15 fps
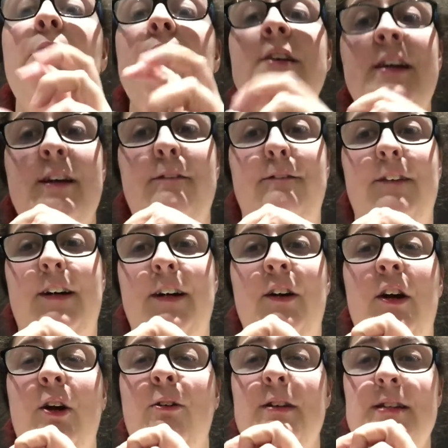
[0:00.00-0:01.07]
were a ton of fun.
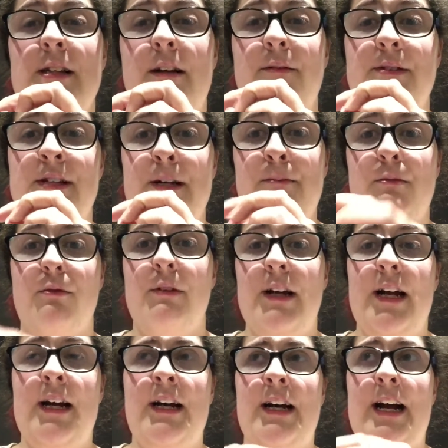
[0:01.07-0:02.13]
I always love seeing
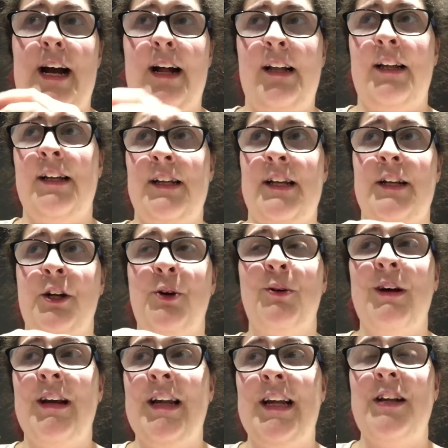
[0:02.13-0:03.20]
Maria, Alan, and
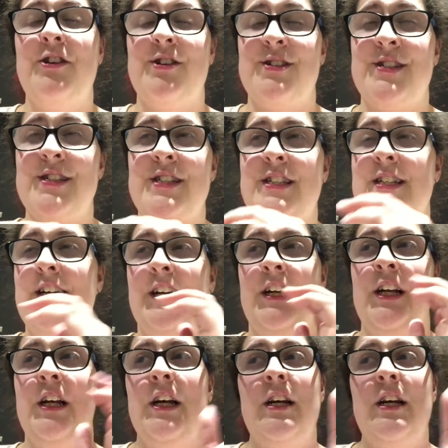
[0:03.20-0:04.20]
Queenie. Just a